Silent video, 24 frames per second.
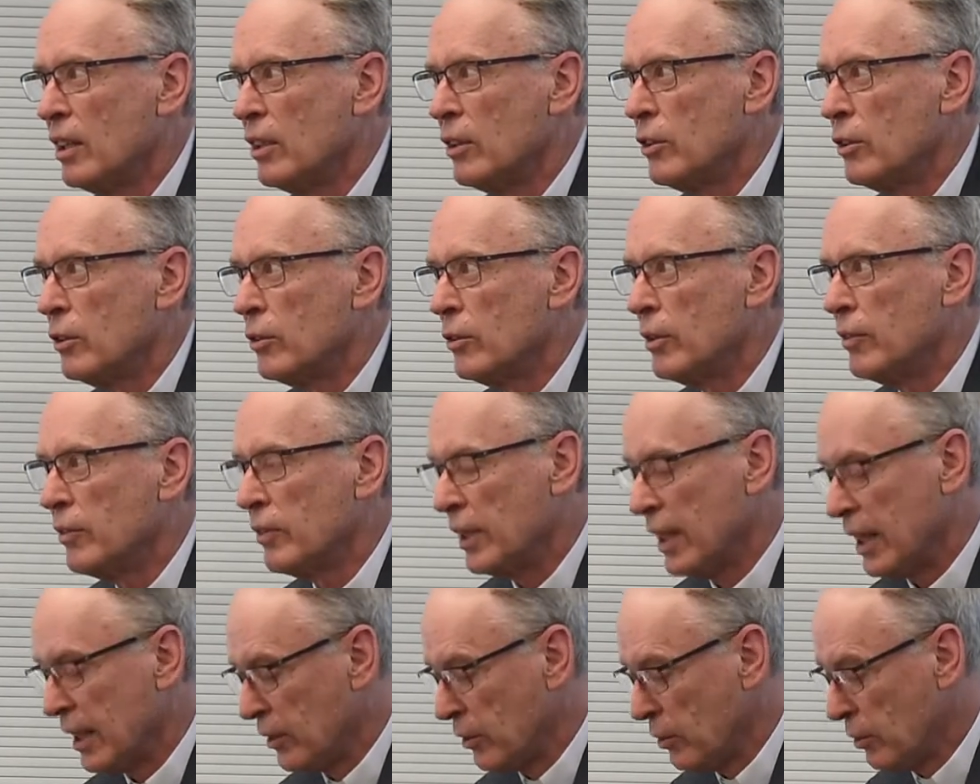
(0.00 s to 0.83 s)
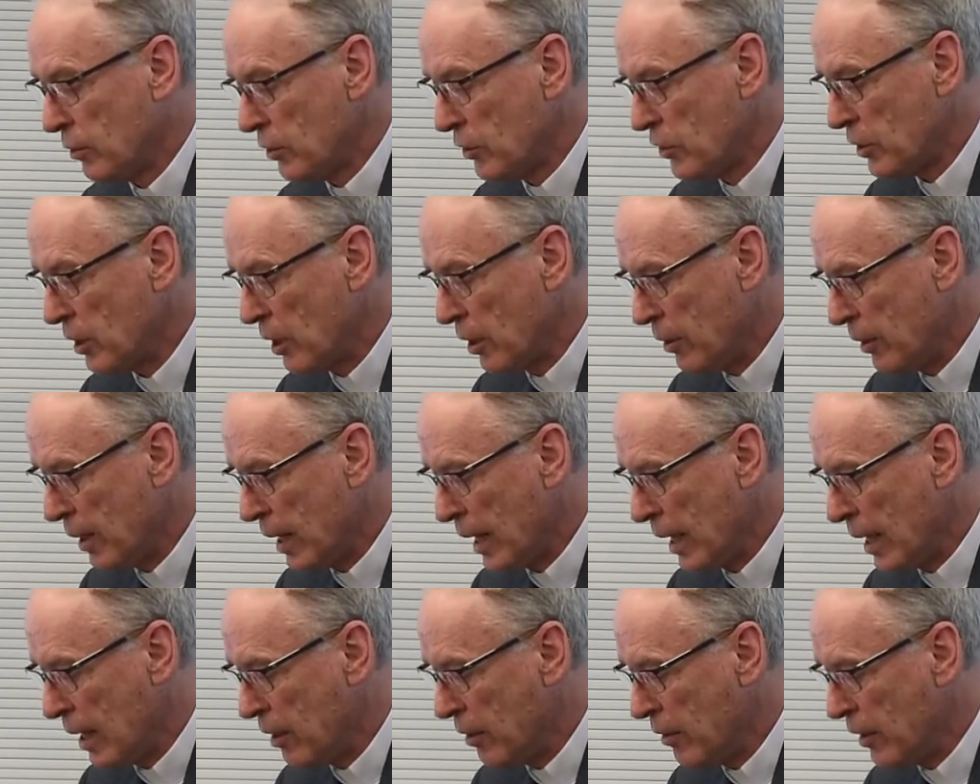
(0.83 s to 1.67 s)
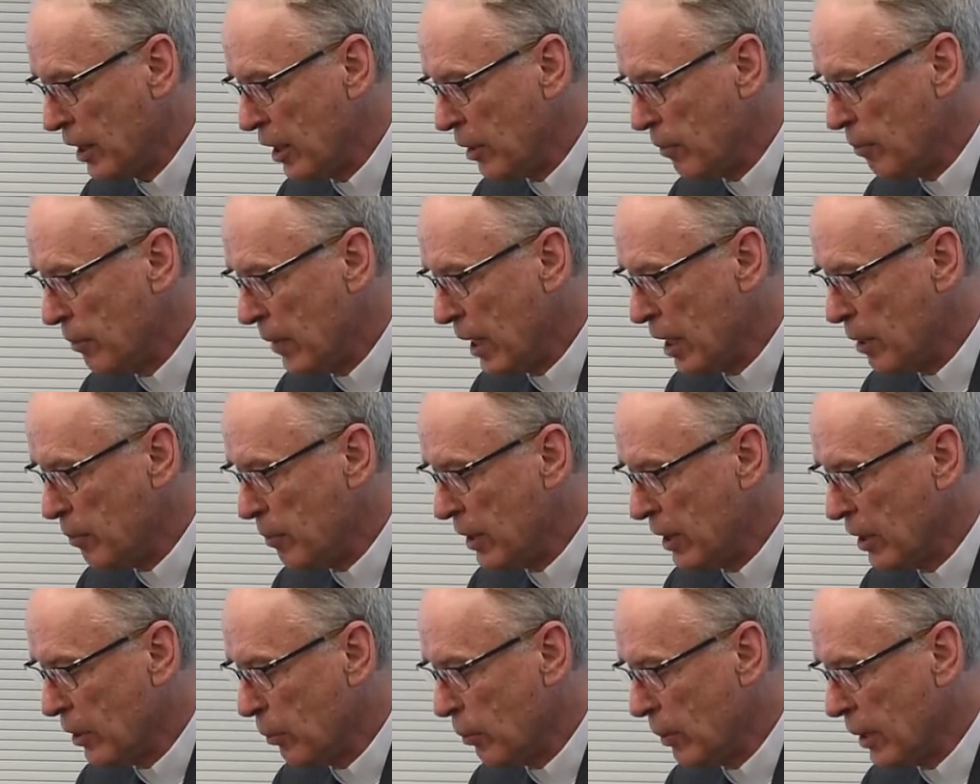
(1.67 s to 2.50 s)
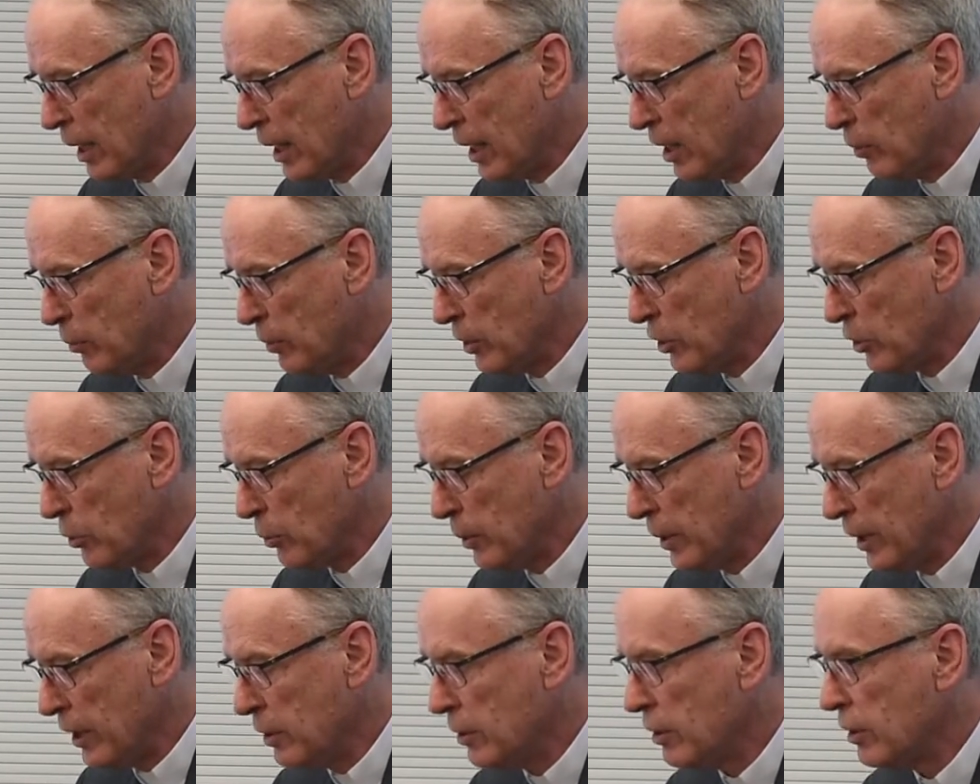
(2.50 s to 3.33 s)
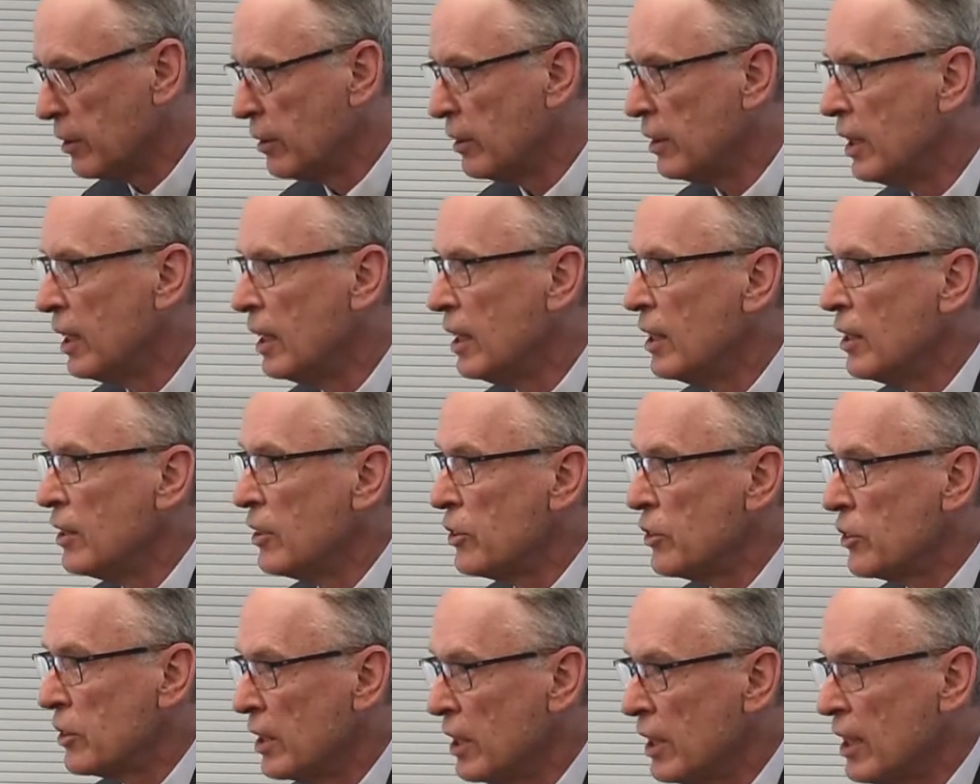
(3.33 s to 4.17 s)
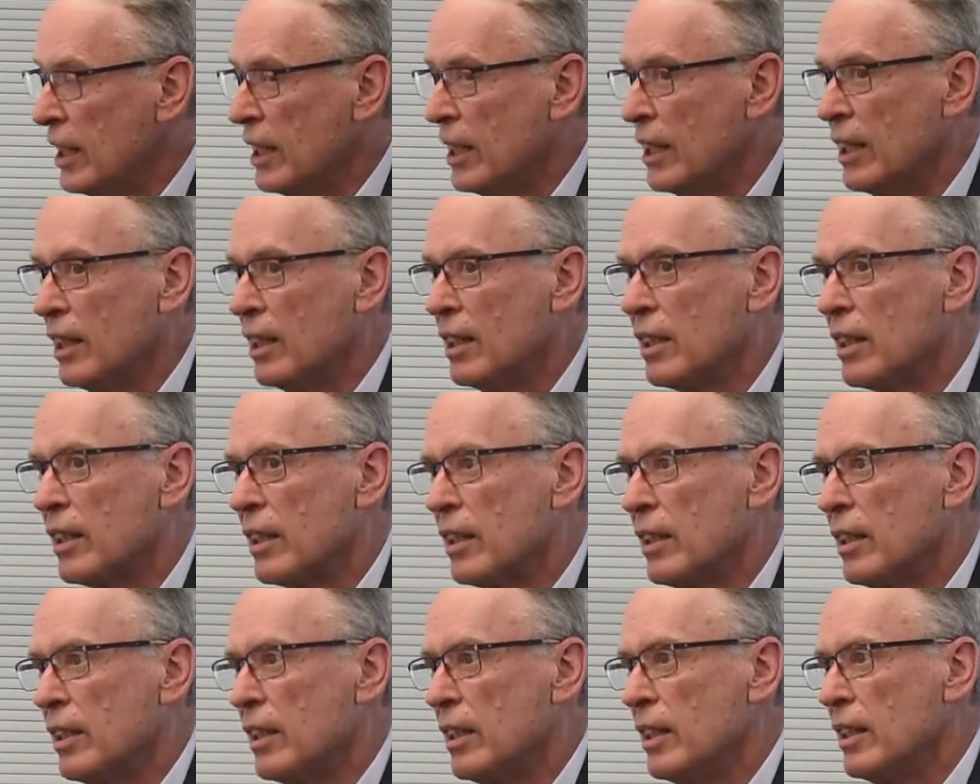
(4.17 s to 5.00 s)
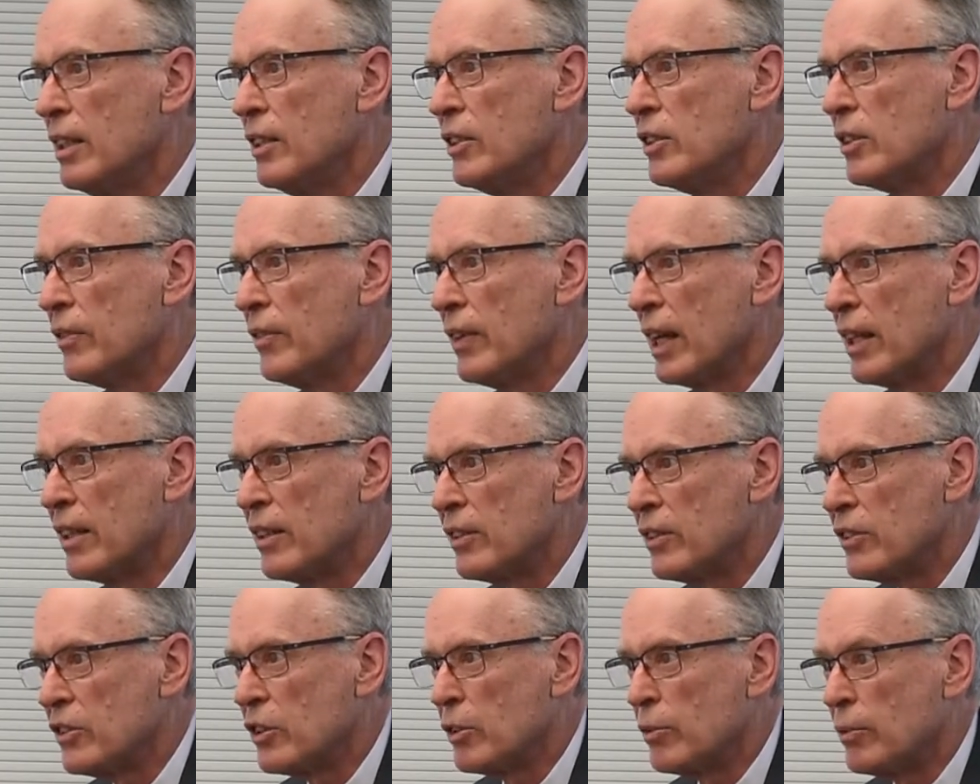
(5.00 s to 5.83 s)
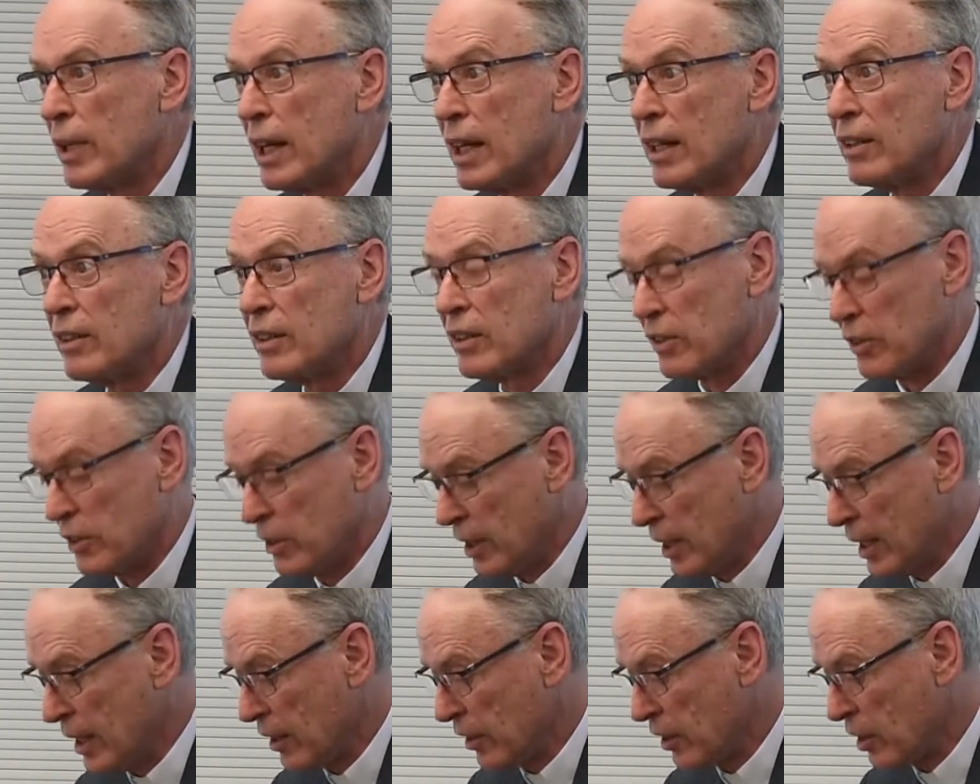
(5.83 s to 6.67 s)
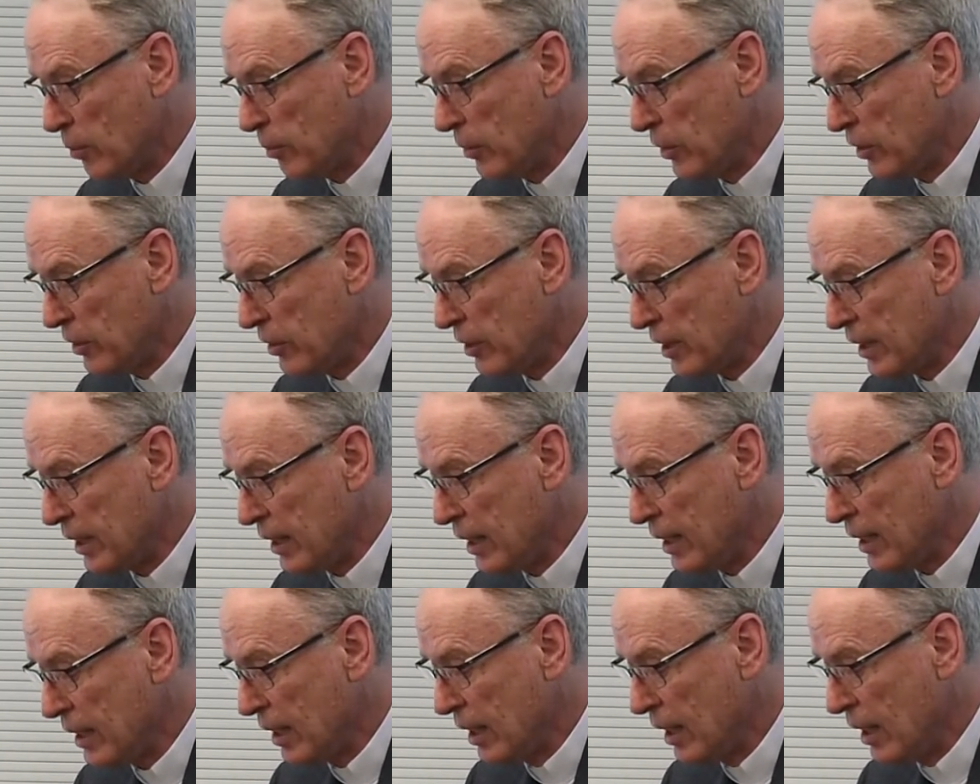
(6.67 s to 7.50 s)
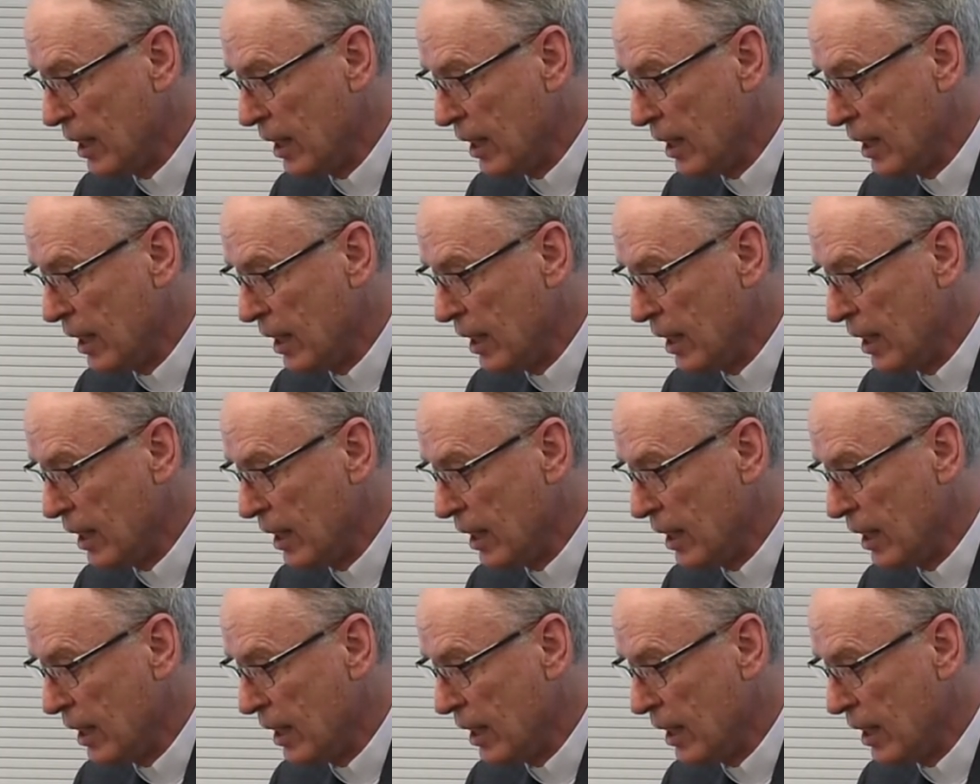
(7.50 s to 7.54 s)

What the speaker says: to reflect also how it may be a way in which we could see the needs of others around us in our community,